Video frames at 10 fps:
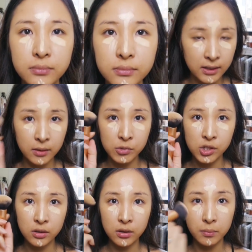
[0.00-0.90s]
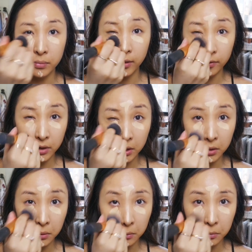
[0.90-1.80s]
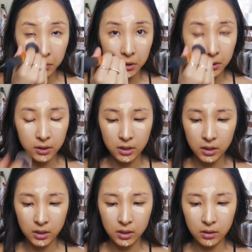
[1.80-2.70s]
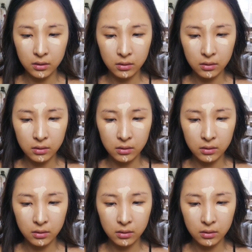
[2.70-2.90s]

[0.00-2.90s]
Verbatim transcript: And I'm just gonna buff it in with the